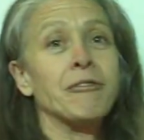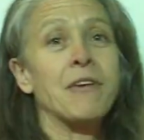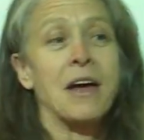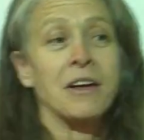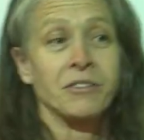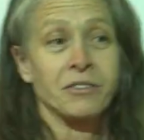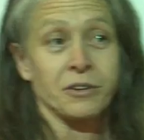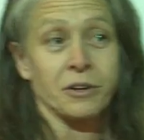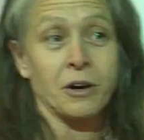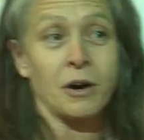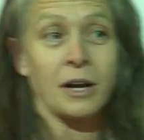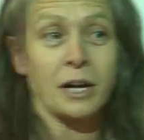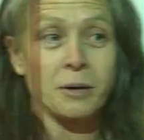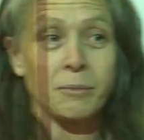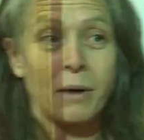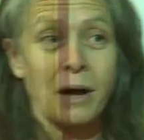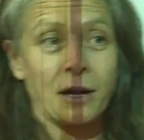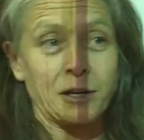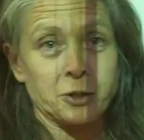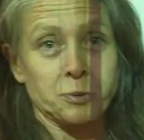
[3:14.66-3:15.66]
fast they're going
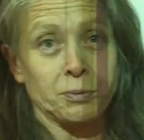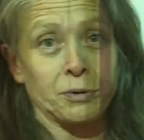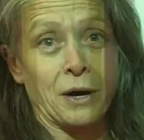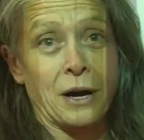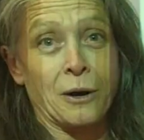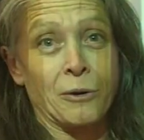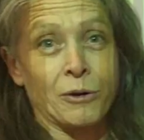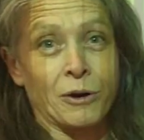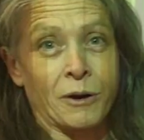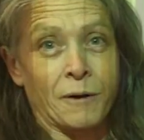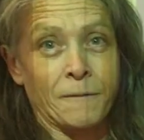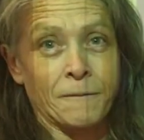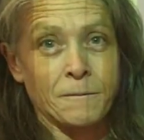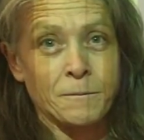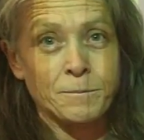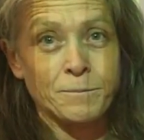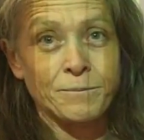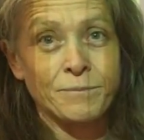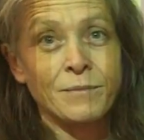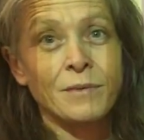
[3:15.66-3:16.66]
in miles per hour.
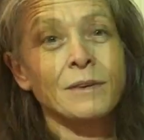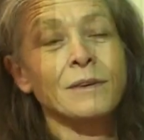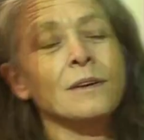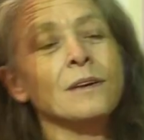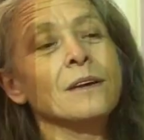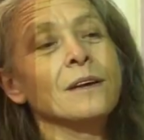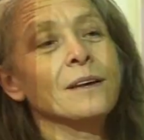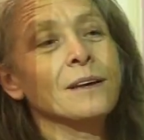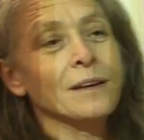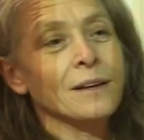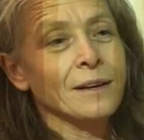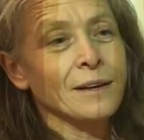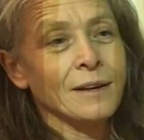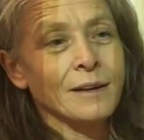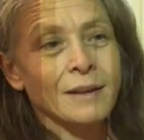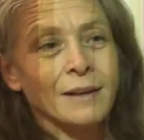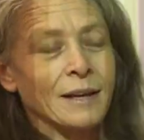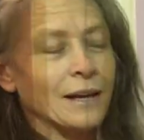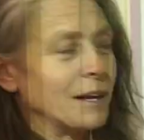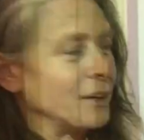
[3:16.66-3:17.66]

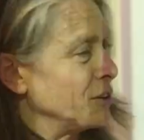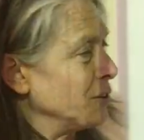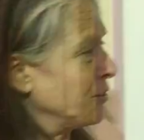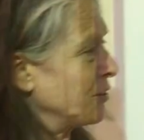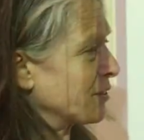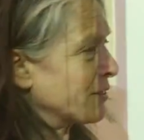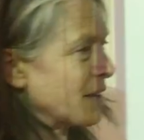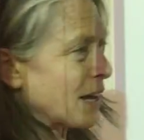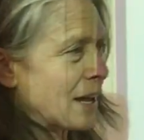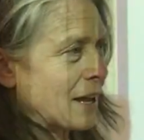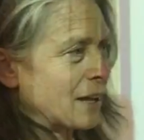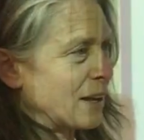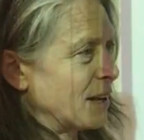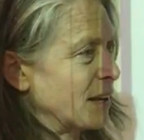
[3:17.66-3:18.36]
And you just get,